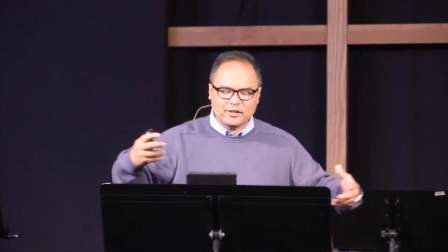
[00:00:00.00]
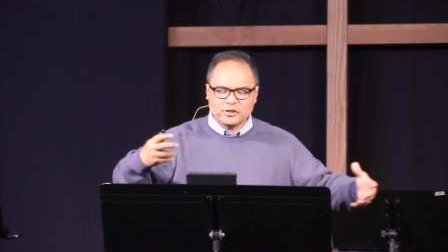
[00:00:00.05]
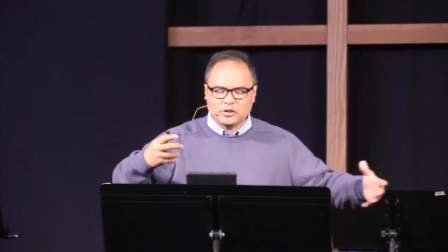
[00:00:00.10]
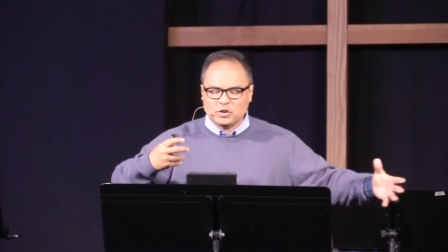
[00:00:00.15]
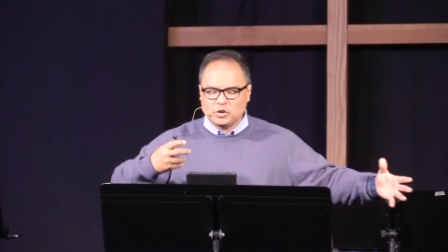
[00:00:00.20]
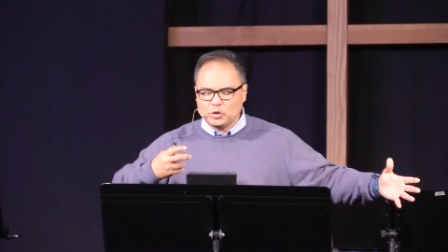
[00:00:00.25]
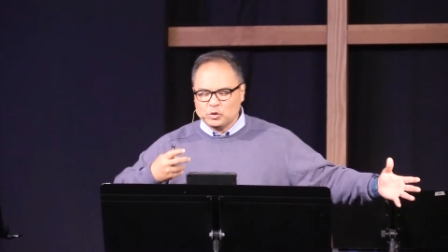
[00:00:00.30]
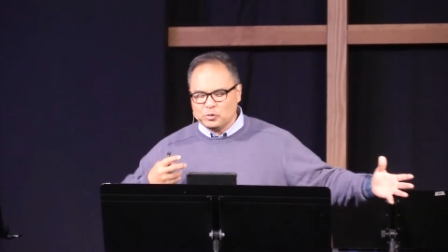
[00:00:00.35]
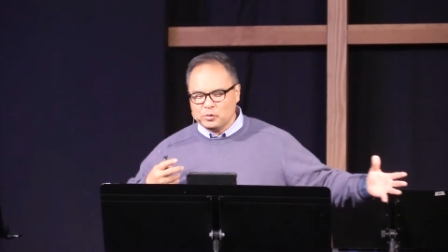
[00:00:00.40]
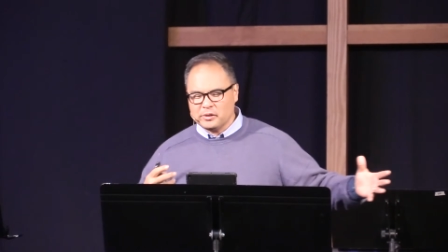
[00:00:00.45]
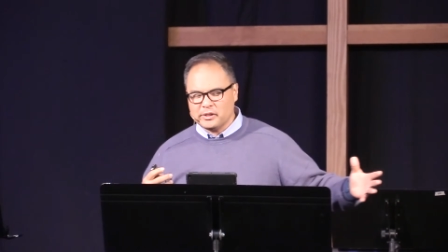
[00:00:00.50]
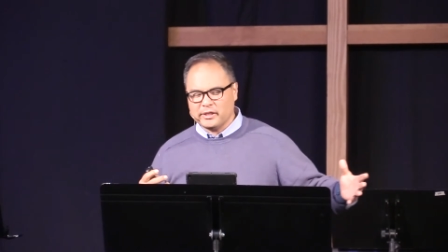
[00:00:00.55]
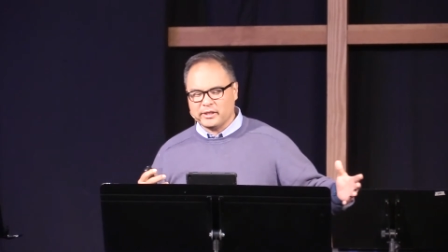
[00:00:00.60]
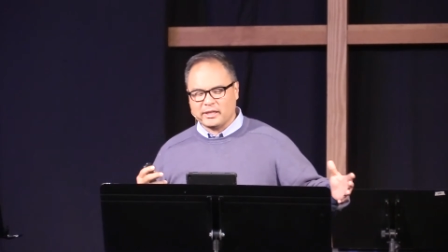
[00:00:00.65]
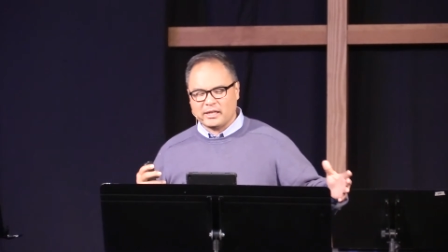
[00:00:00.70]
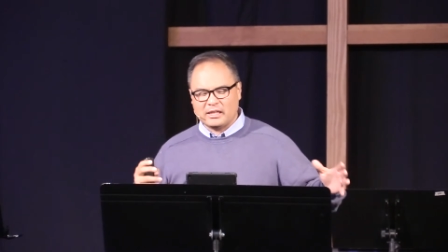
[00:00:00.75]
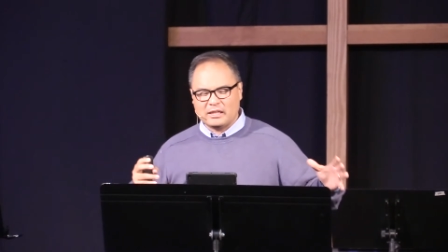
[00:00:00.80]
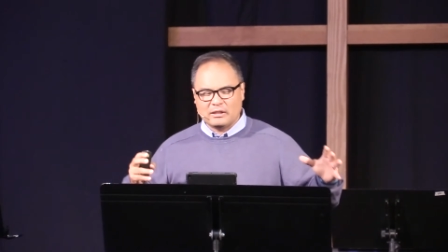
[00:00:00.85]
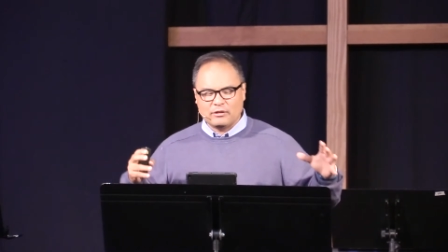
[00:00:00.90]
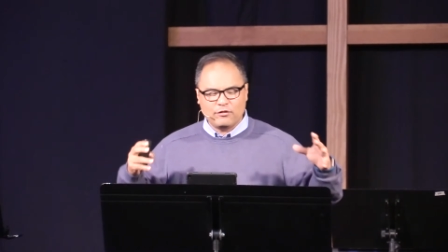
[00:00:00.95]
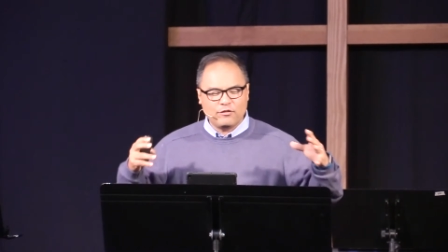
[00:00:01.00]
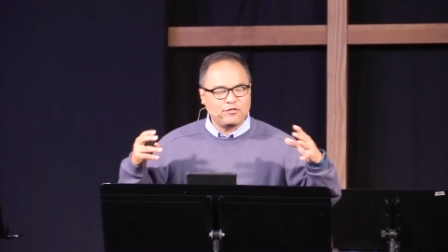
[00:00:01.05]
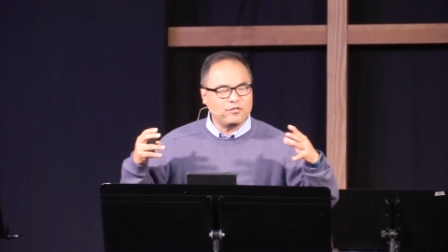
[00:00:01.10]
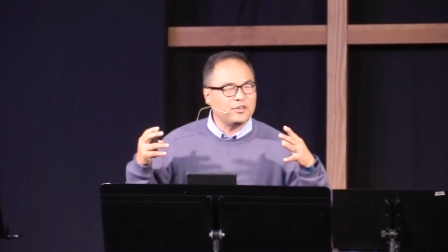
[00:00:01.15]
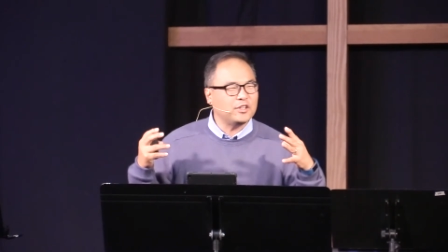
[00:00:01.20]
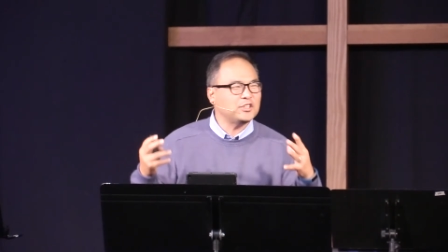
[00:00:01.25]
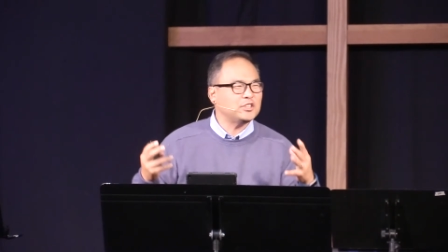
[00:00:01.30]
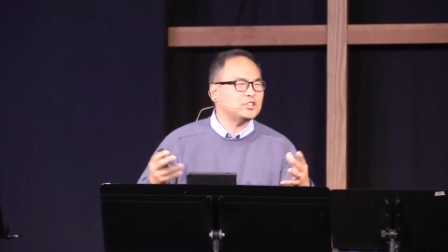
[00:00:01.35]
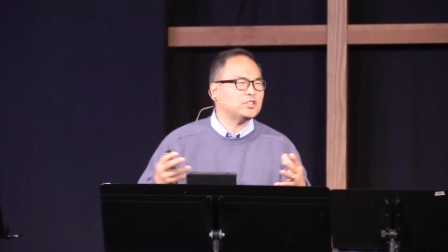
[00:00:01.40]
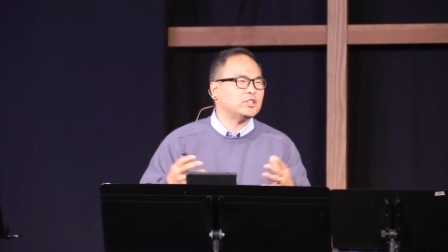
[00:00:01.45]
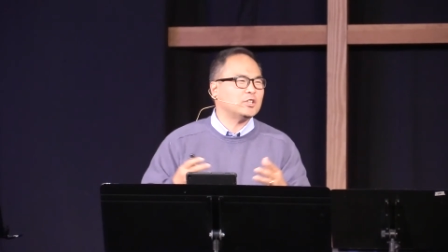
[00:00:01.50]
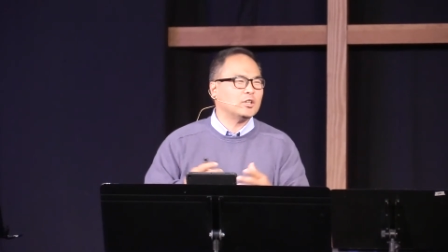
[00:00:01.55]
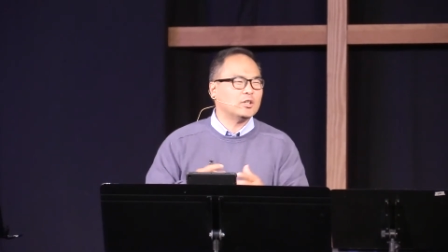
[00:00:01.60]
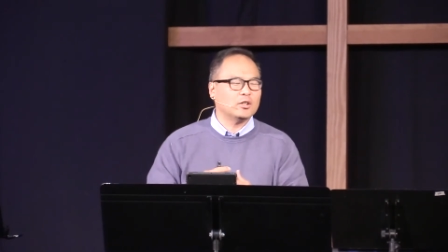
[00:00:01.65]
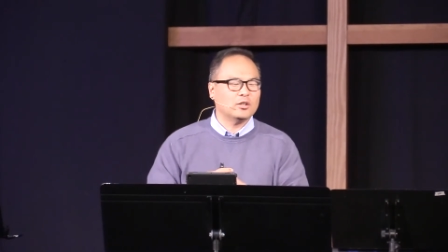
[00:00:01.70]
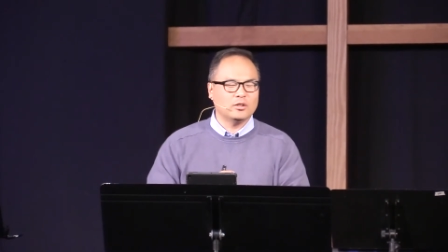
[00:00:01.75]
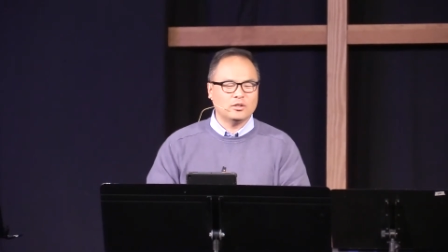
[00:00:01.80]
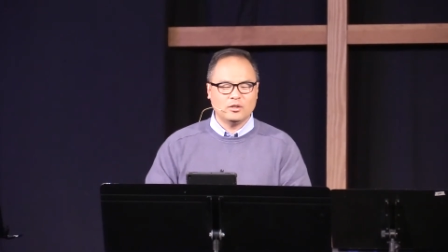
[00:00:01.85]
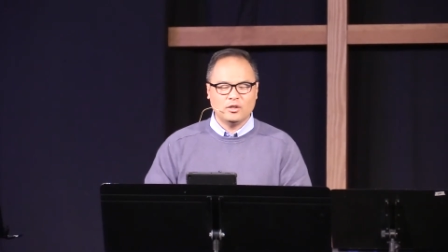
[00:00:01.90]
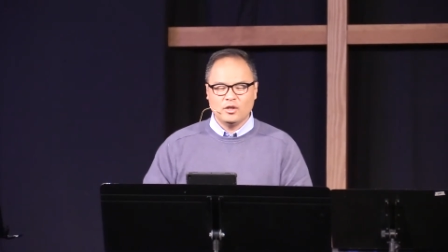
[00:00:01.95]
is doing in
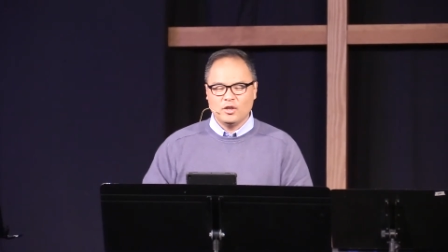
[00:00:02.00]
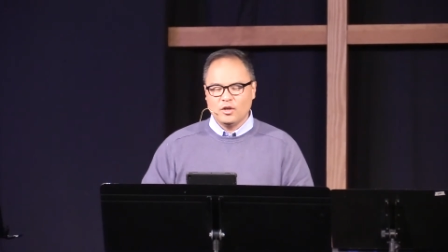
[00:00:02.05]
fishing